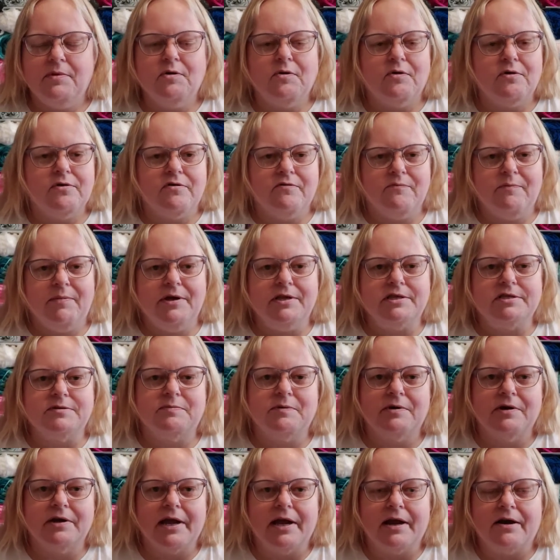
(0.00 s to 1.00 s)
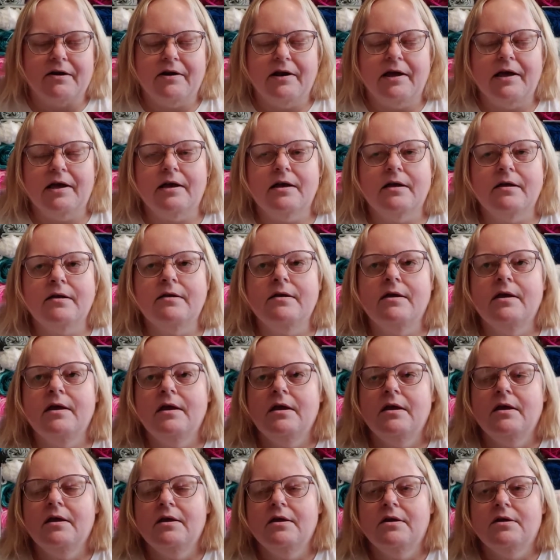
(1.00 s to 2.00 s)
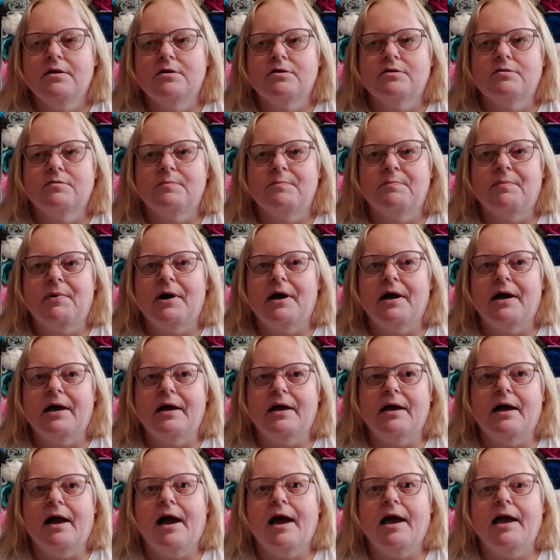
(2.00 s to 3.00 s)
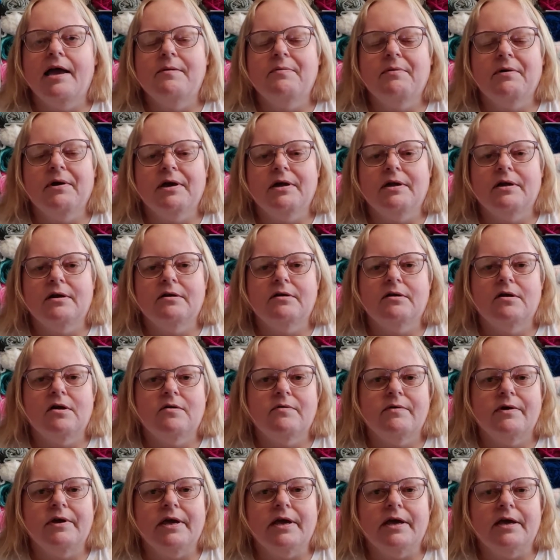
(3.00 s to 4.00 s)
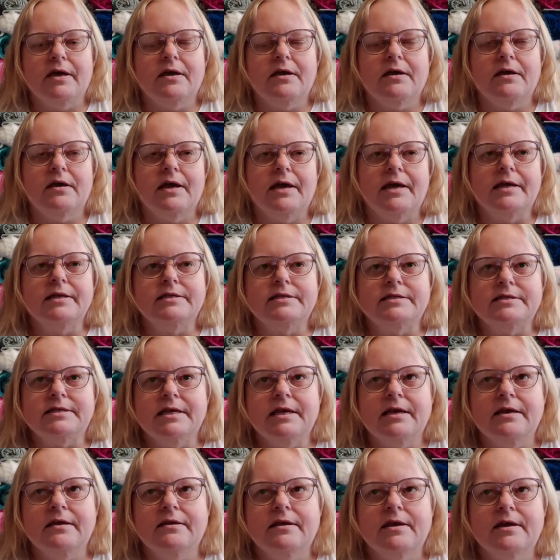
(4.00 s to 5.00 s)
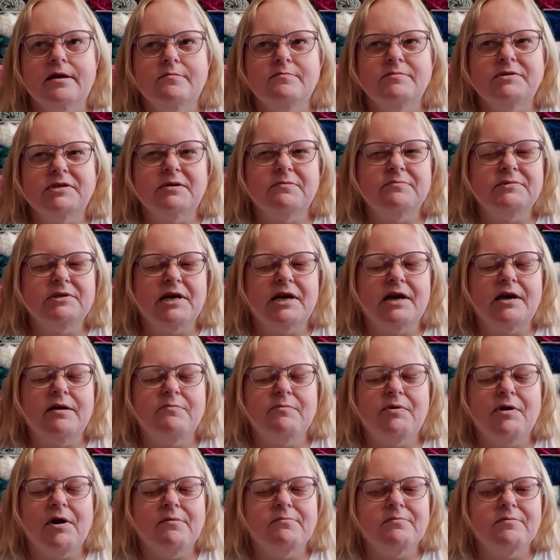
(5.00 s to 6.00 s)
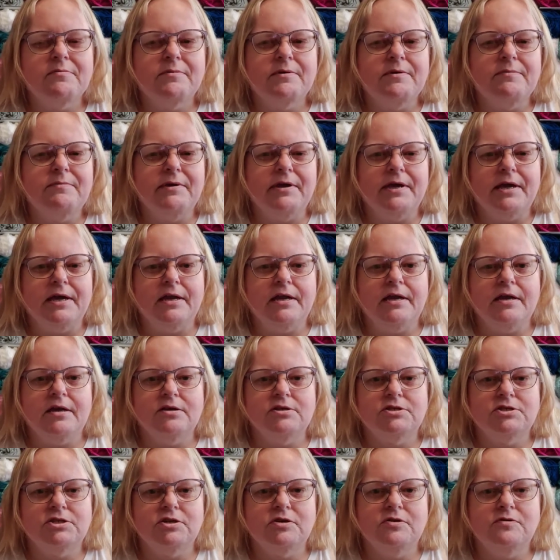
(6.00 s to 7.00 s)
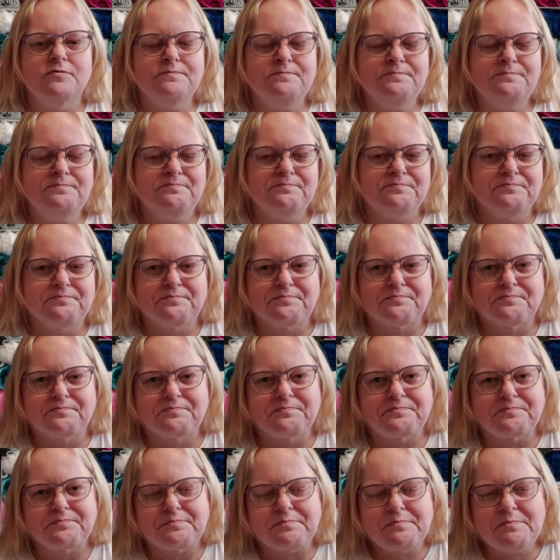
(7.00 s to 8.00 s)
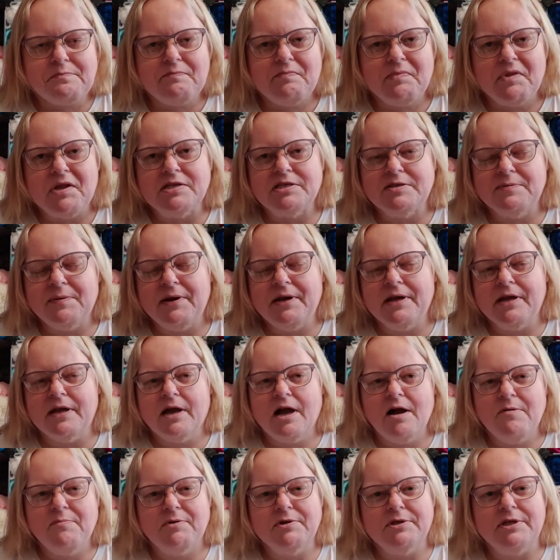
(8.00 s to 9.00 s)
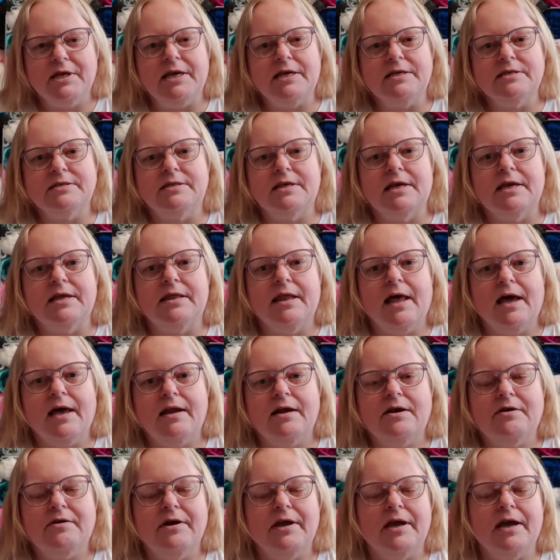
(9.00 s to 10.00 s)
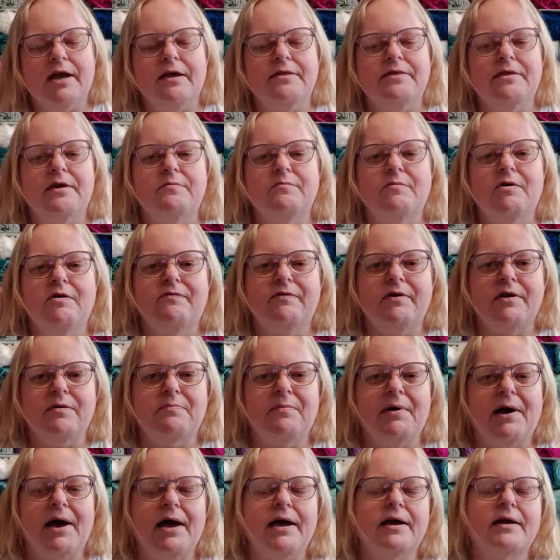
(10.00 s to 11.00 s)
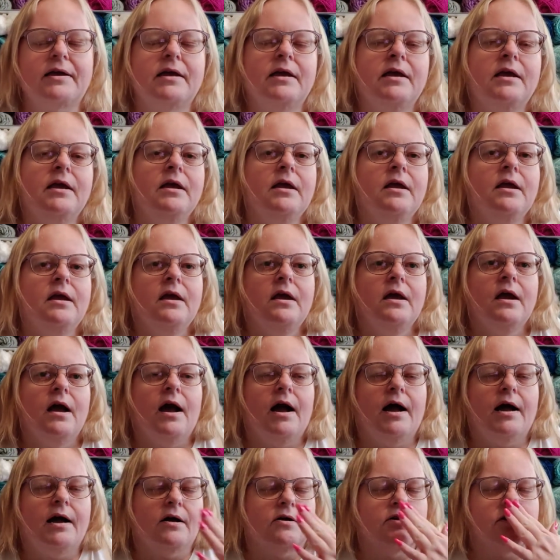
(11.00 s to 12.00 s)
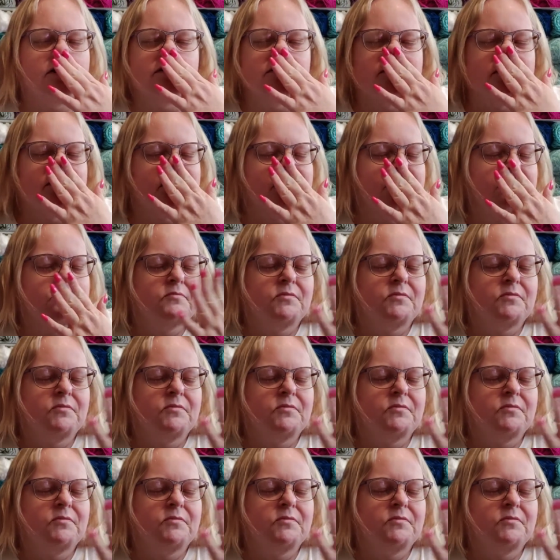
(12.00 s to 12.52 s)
north of Pittsburgh area. But I plan on going and seeing them sometime, probably beginning of June. Spending a couple days in that area and then moving back, or